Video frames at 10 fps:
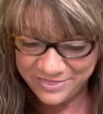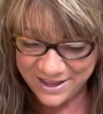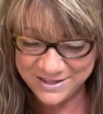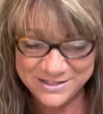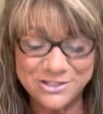
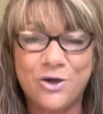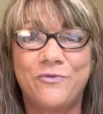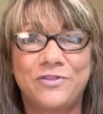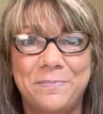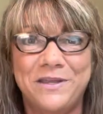That is so
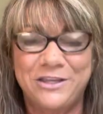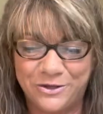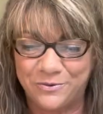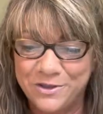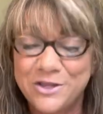flipping
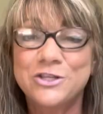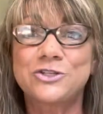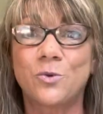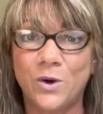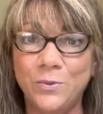cute.
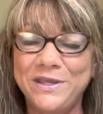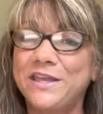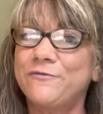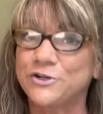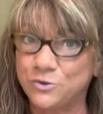So what do we
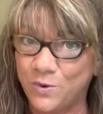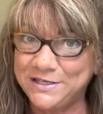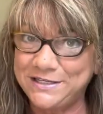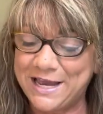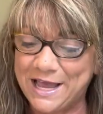get for
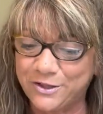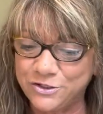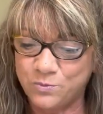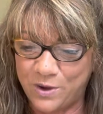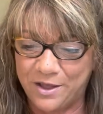
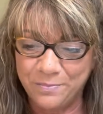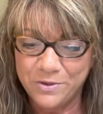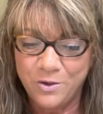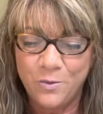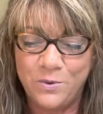$20? Well,
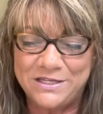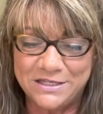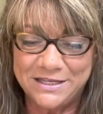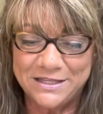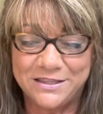we
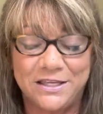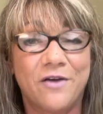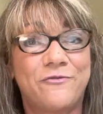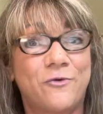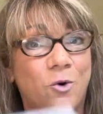did get
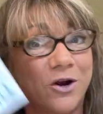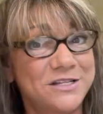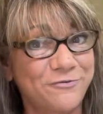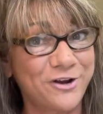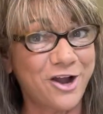the four
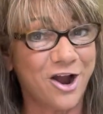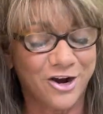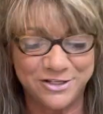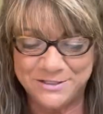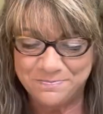different
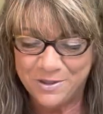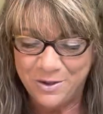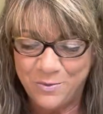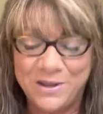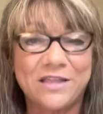cards.
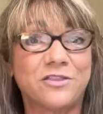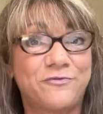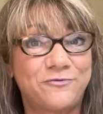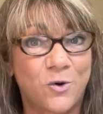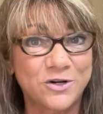We got the
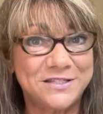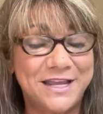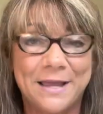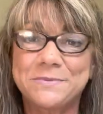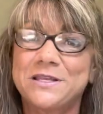four
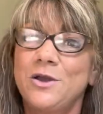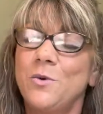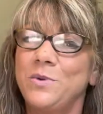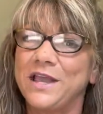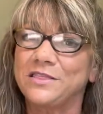stamps.
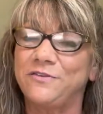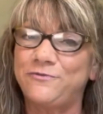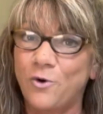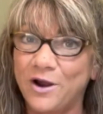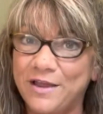We got the
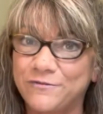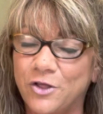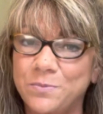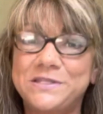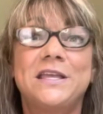four
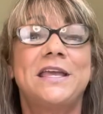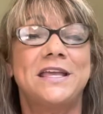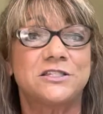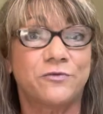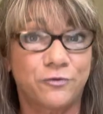envelopes.
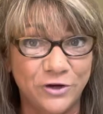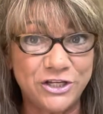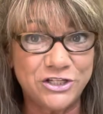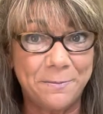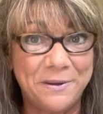It's
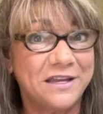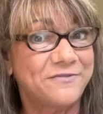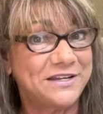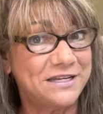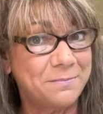free shipping.
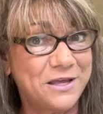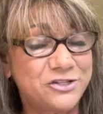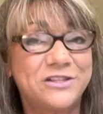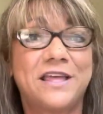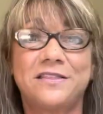If I didn't
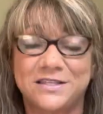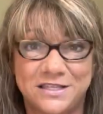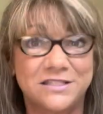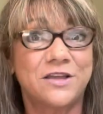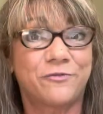mention that, this
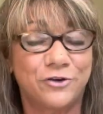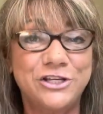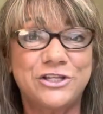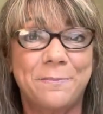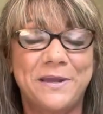is
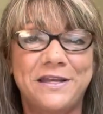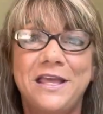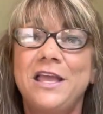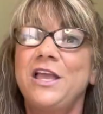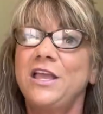free
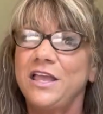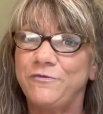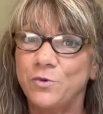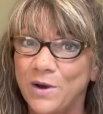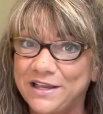shipping.
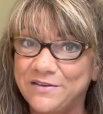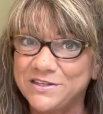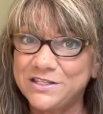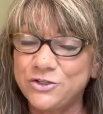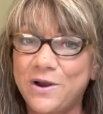If you want to give
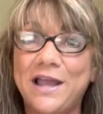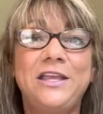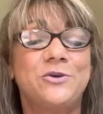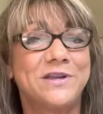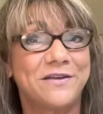this a try,
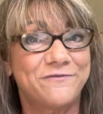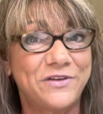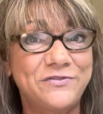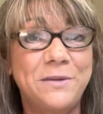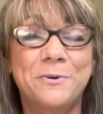you can get
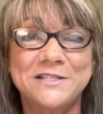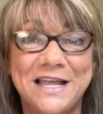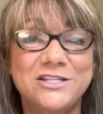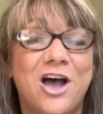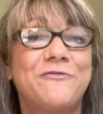
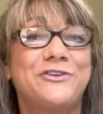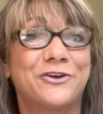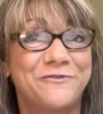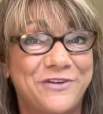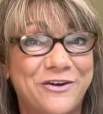50% off
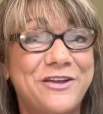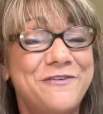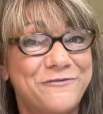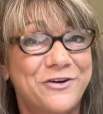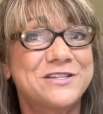your very
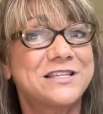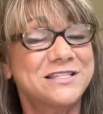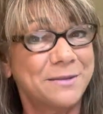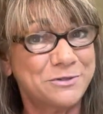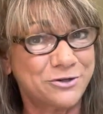first
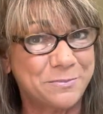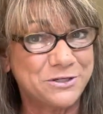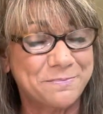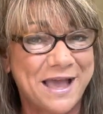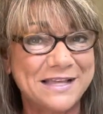
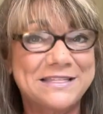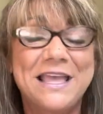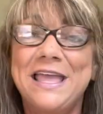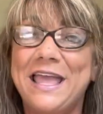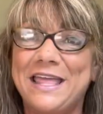subscription box,
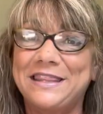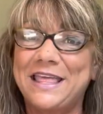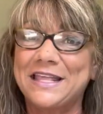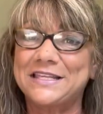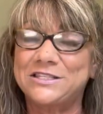and
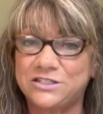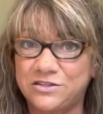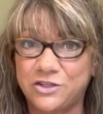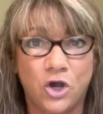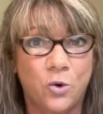that is
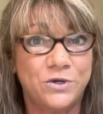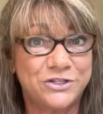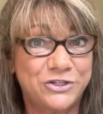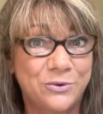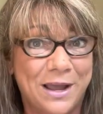the
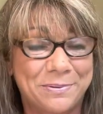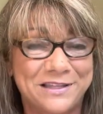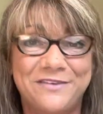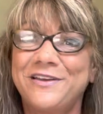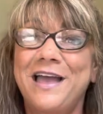code Sue, I
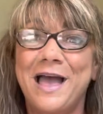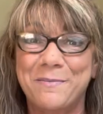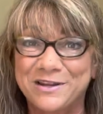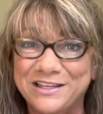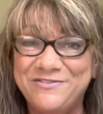believe.
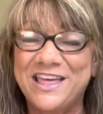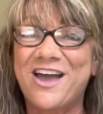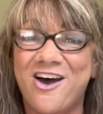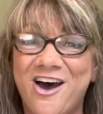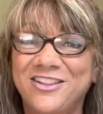I'm going to leave
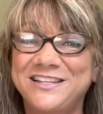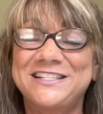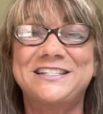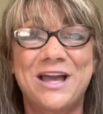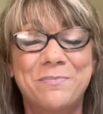that all
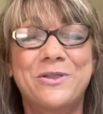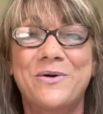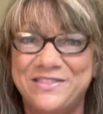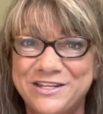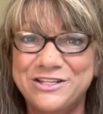linked down below
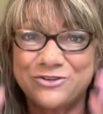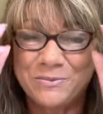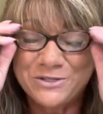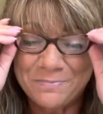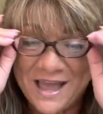in the
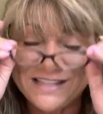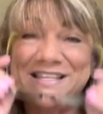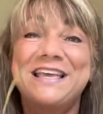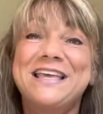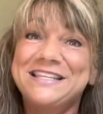description
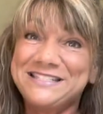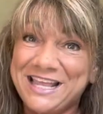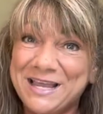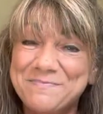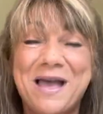box.
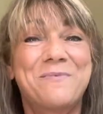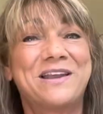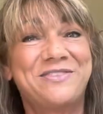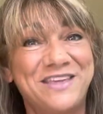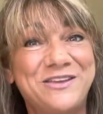Sam, I
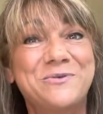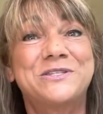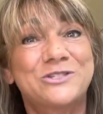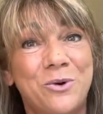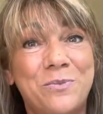want to thank you
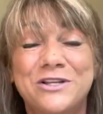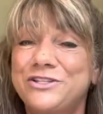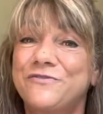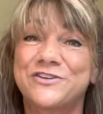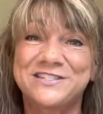so much for